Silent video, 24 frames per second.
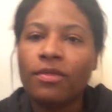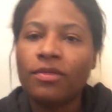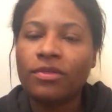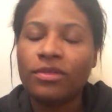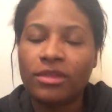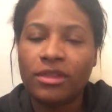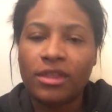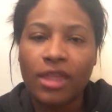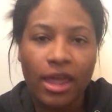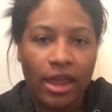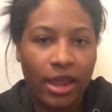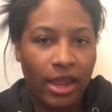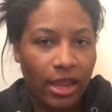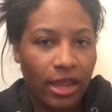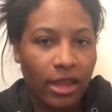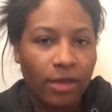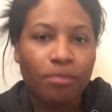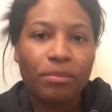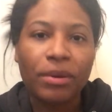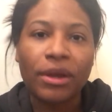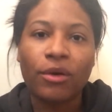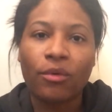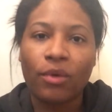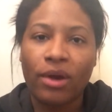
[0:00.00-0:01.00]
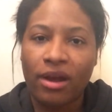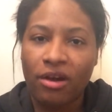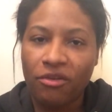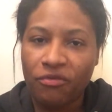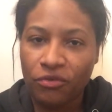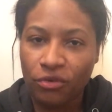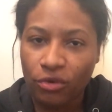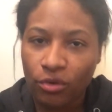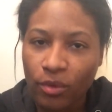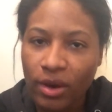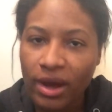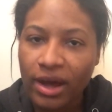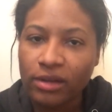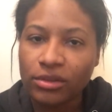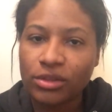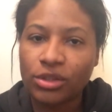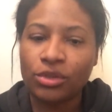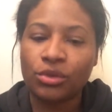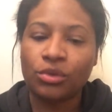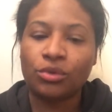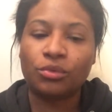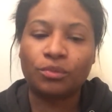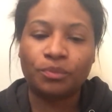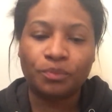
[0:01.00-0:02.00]
they've been around for a while
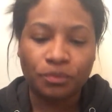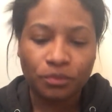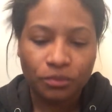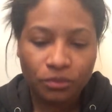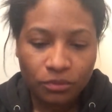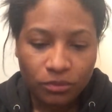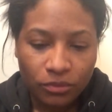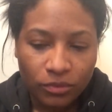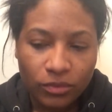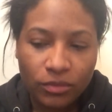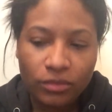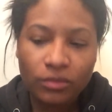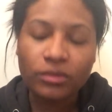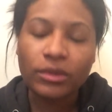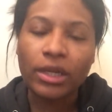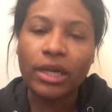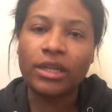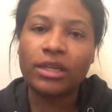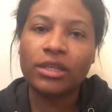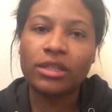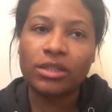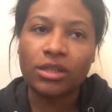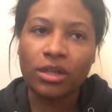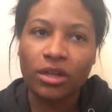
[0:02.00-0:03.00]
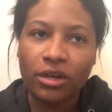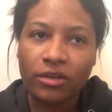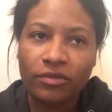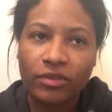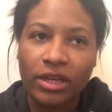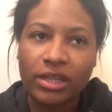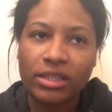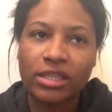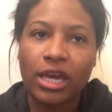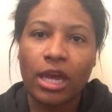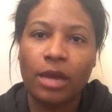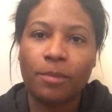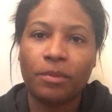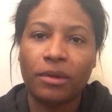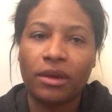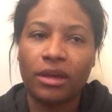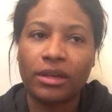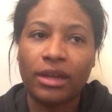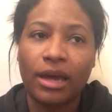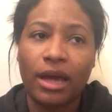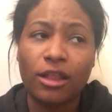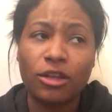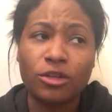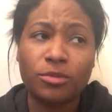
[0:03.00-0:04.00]
too. They deserve that type of
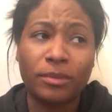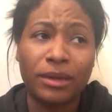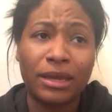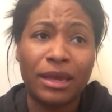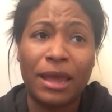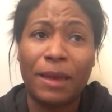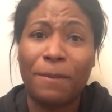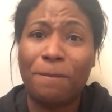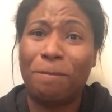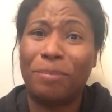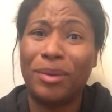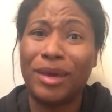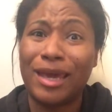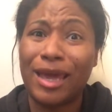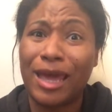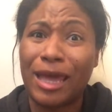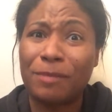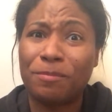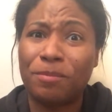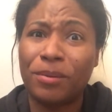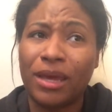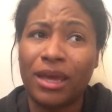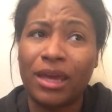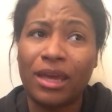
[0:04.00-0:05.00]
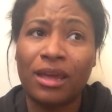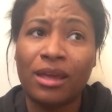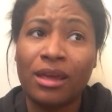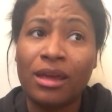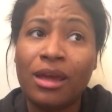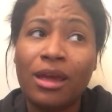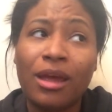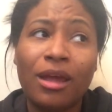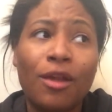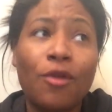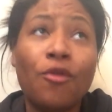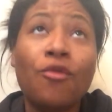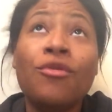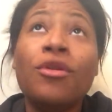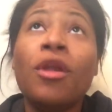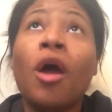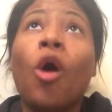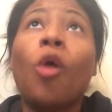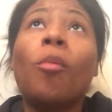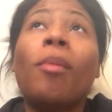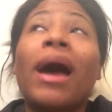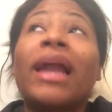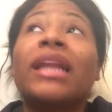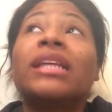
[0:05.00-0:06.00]
acknowledgement. And B A P,
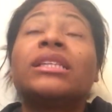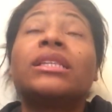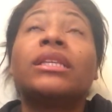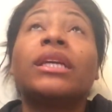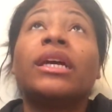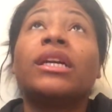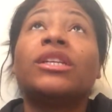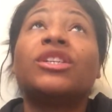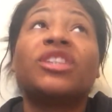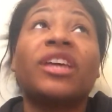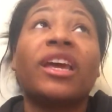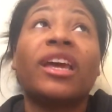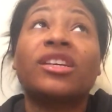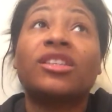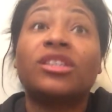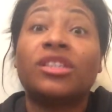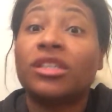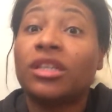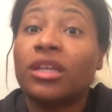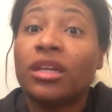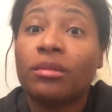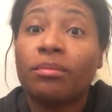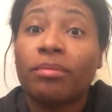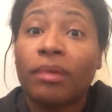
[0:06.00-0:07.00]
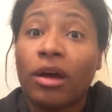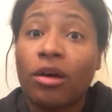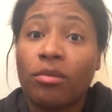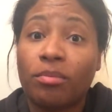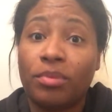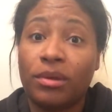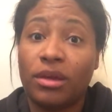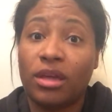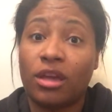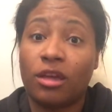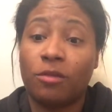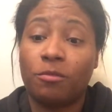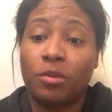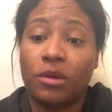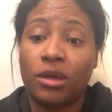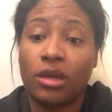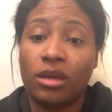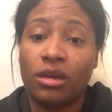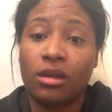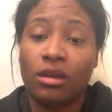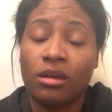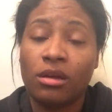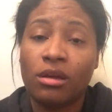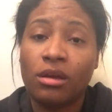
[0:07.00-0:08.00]
nobody said jack shit about B A
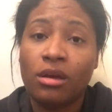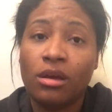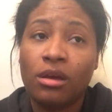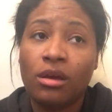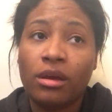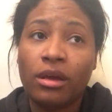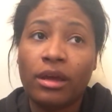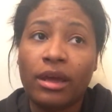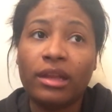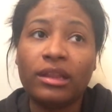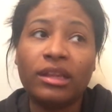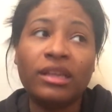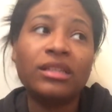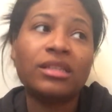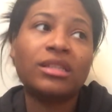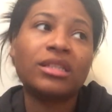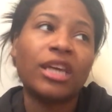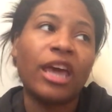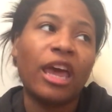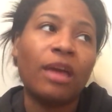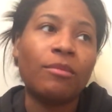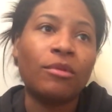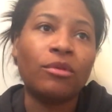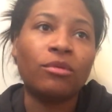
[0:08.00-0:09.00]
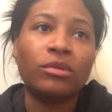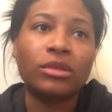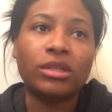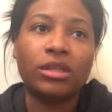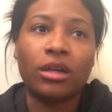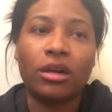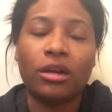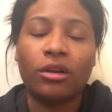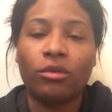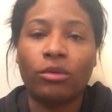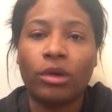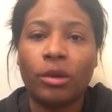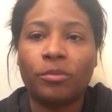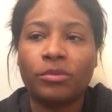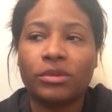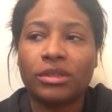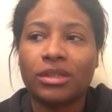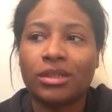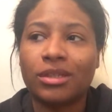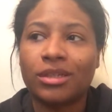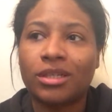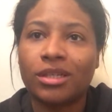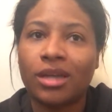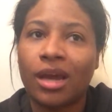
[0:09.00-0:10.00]
P. At least Taemin was there to
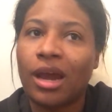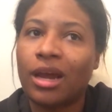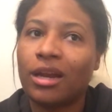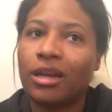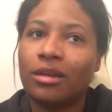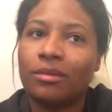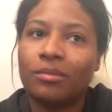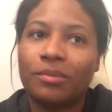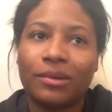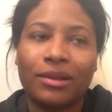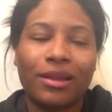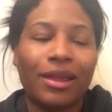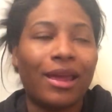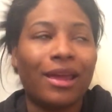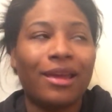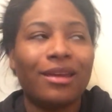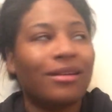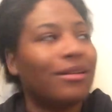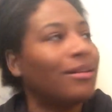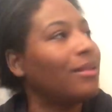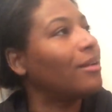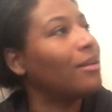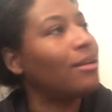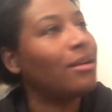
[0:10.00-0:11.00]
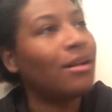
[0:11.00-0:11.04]
represent SHINee, but like,